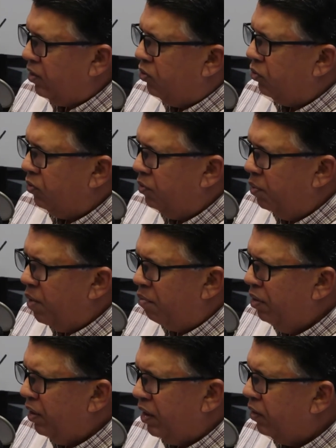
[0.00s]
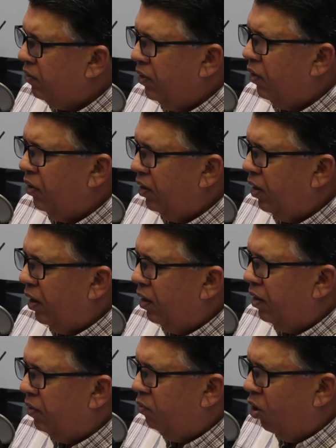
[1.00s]
is to remember that
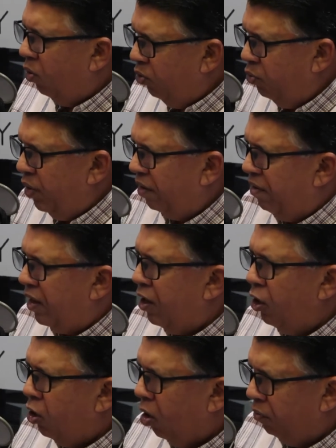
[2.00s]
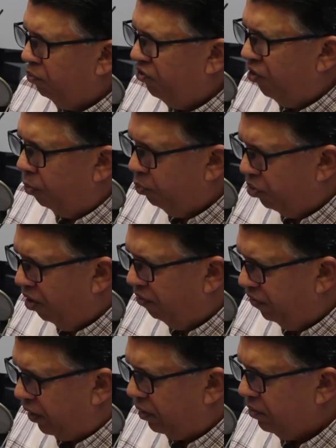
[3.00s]
although we are a
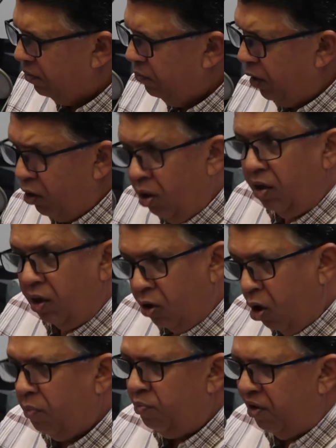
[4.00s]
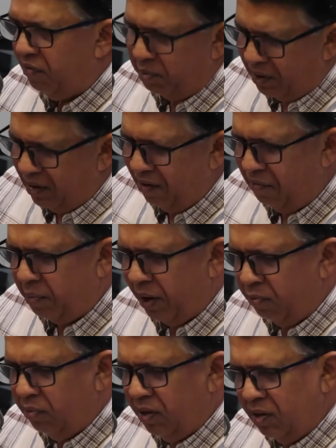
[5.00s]
not-for-profit, we're not a non-profit, but never
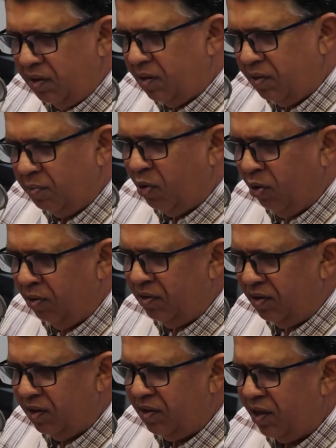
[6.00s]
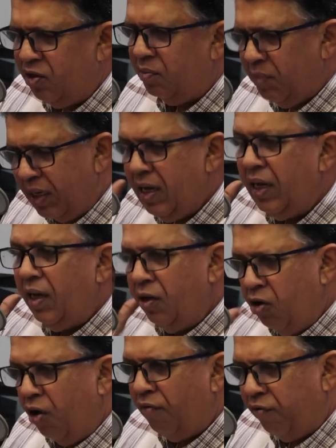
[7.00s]
mind, it's a small distinction, but
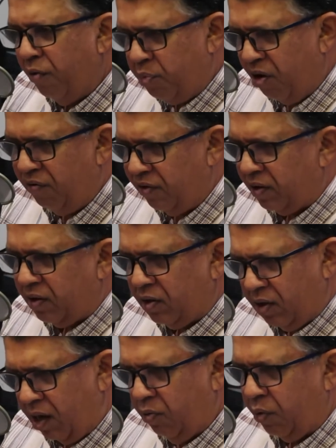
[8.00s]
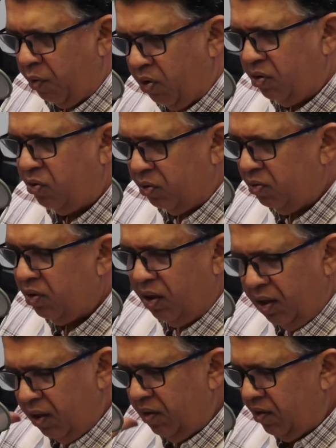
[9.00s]
not-for-profit is how we want to
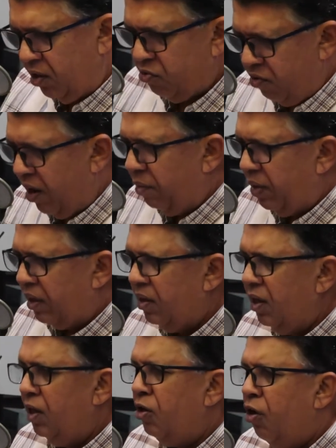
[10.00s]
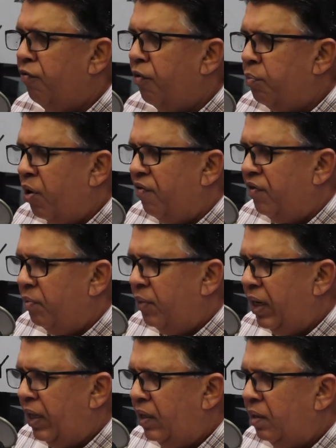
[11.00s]
describe it. Not-for-profit
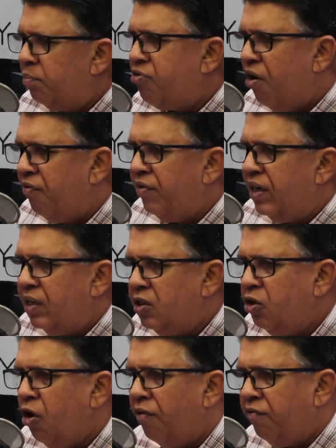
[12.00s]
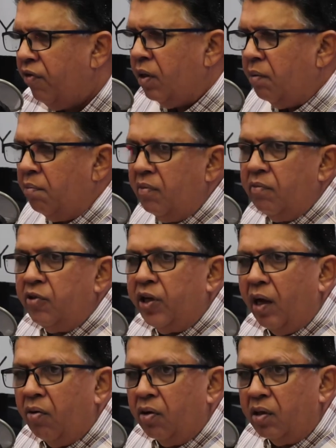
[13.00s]
meaning the profit is not for the
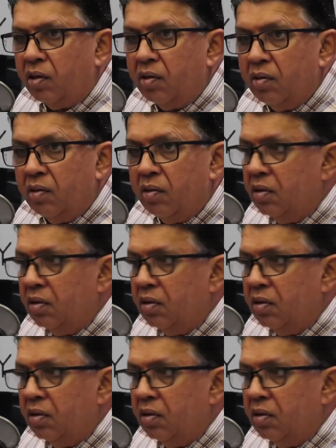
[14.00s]
shareholders,